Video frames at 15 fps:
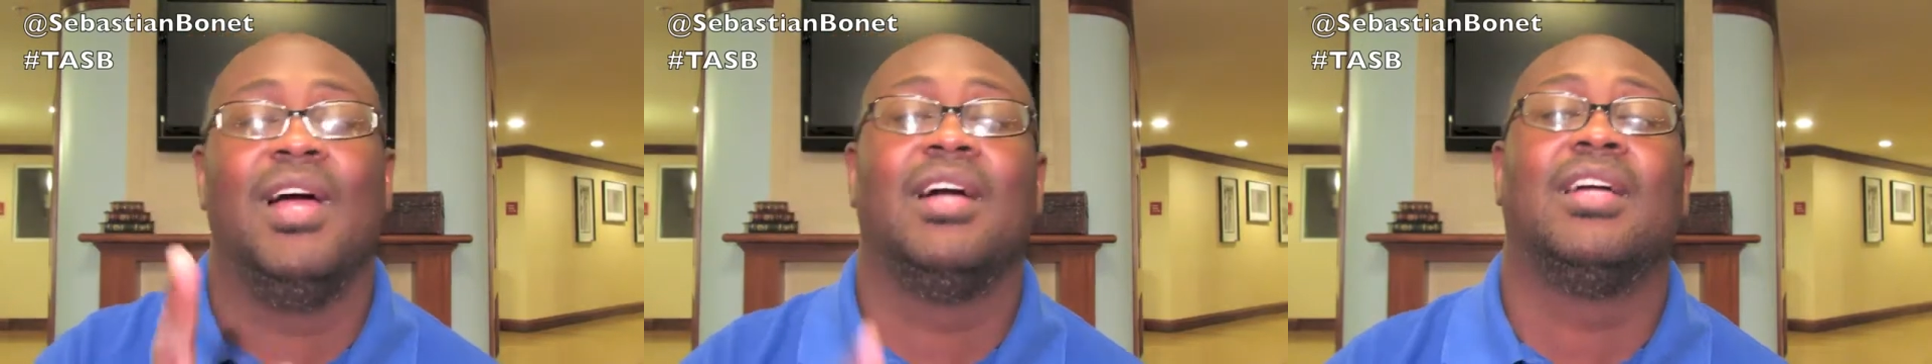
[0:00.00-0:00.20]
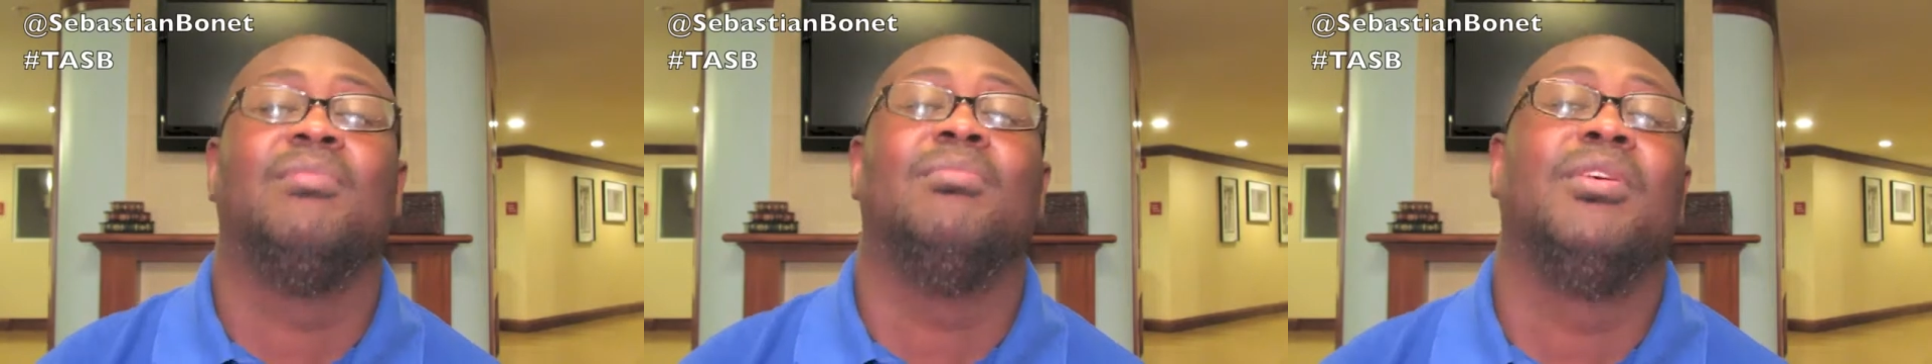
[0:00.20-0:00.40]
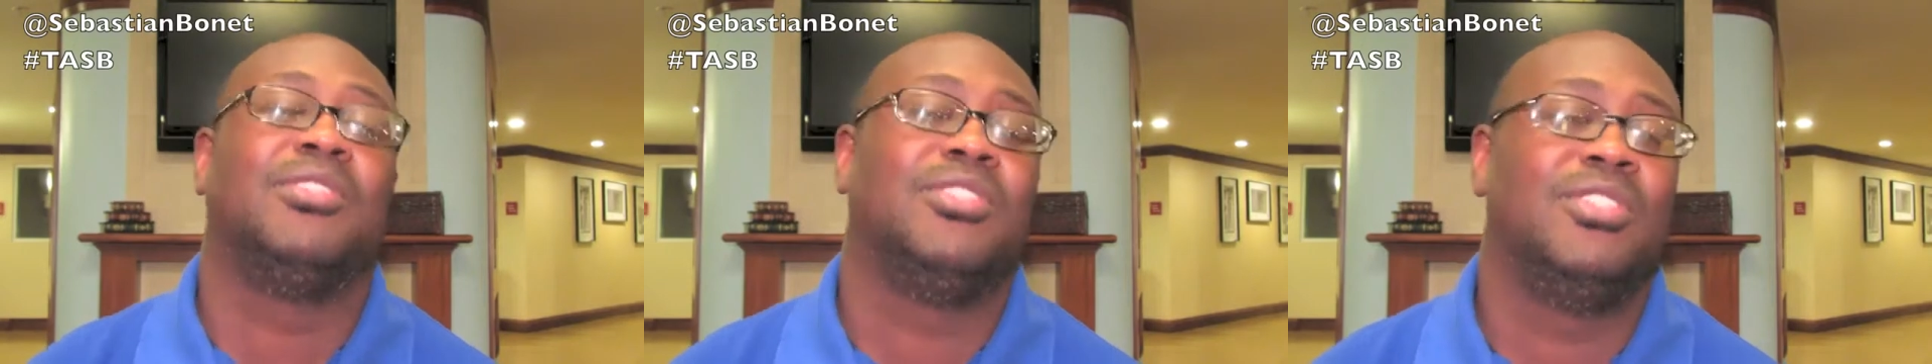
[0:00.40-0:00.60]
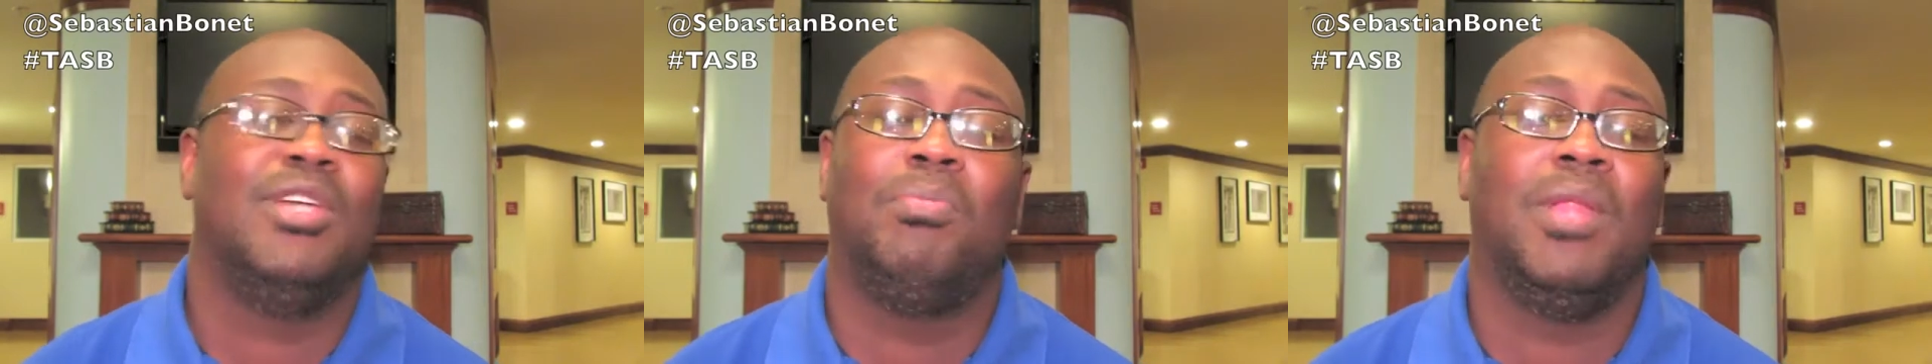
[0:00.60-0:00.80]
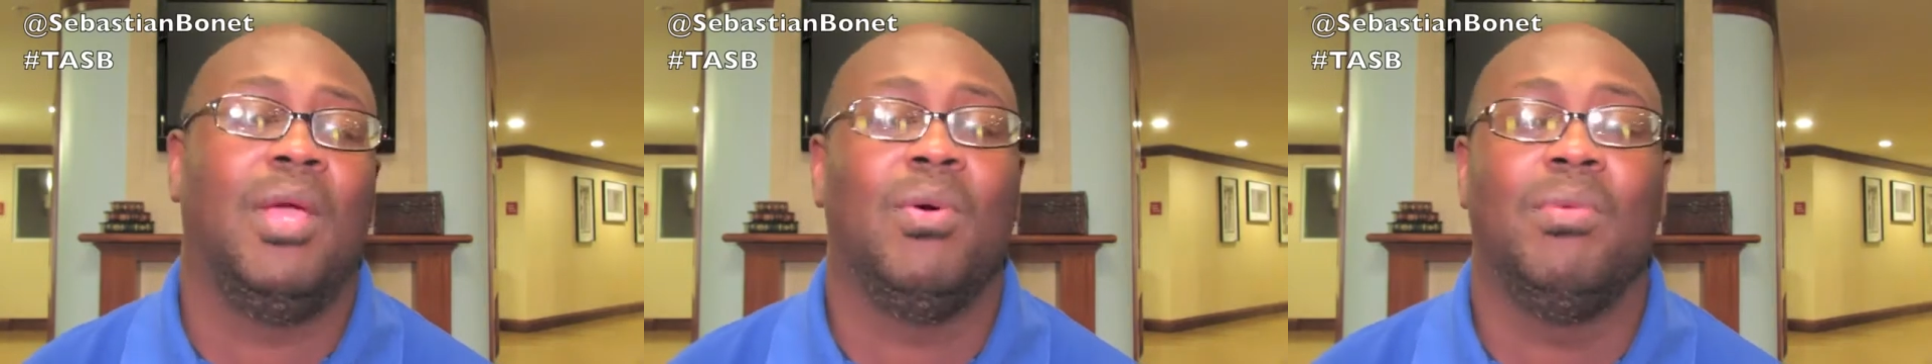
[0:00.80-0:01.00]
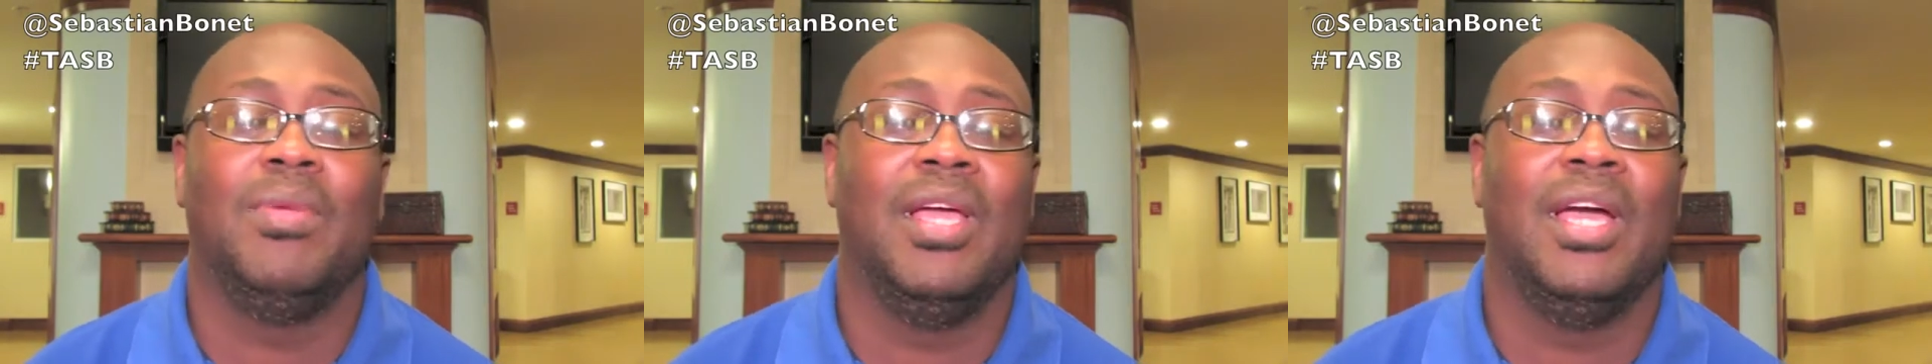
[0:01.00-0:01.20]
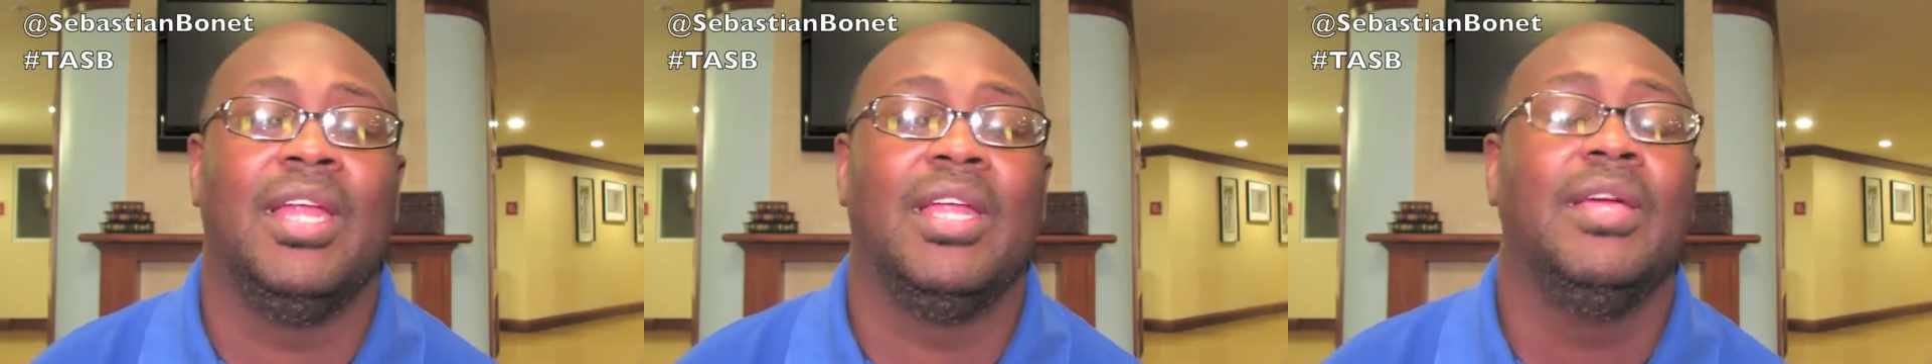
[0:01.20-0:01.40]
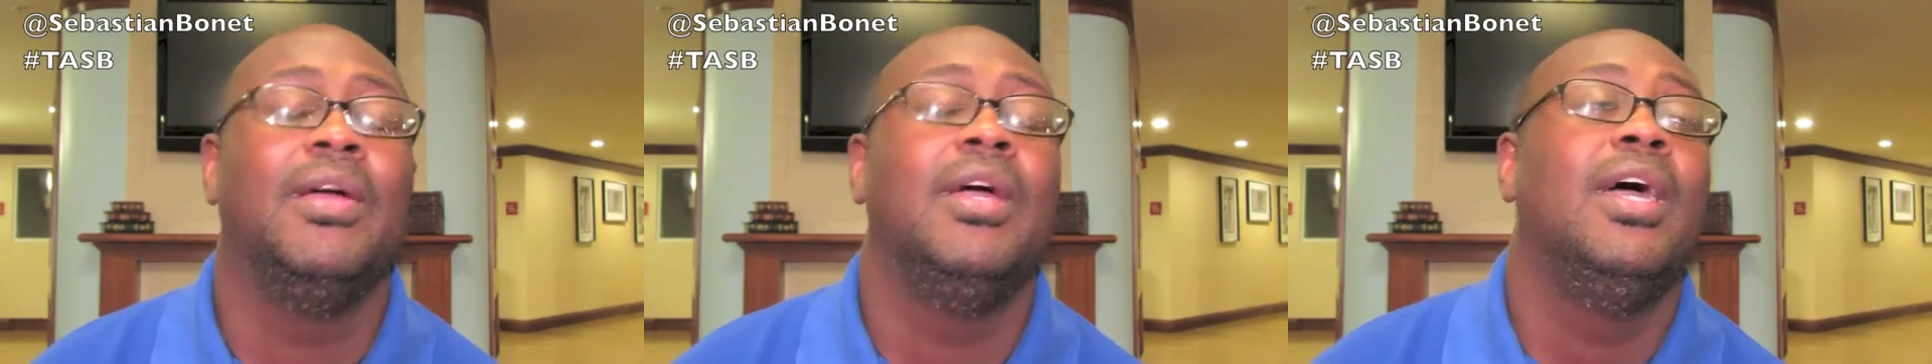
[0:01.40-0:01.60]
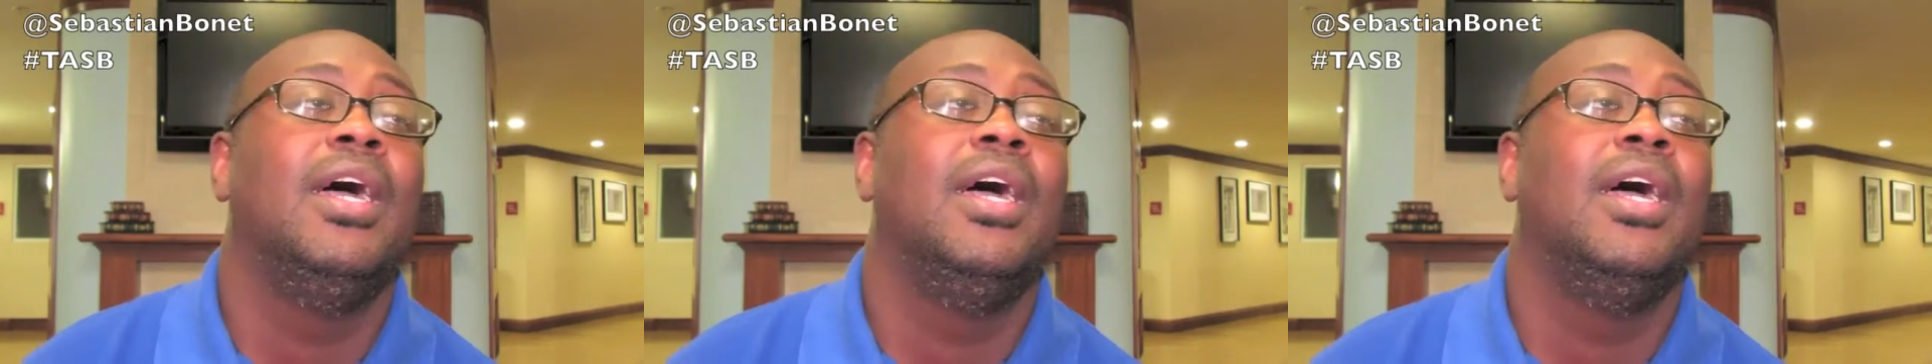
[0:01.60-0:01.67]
around commercials. Don't play with me, honey.